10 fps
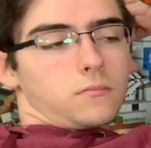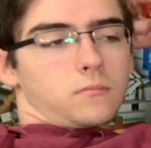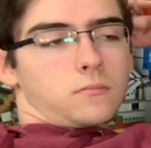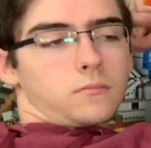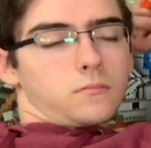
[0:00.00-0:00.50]

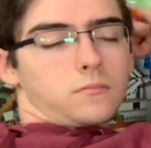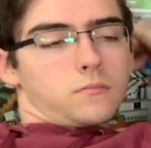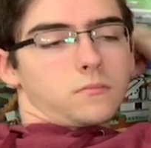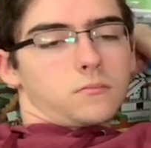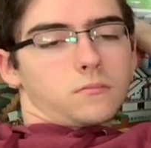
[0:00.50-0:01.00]

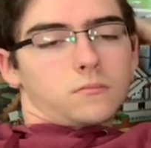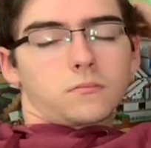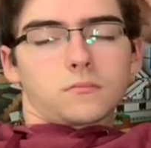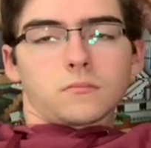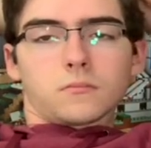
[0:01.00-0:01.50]

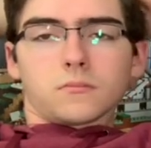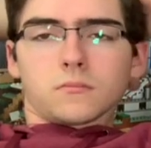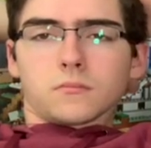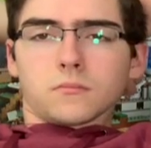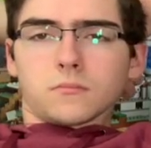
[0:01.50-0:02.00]
(not speaking)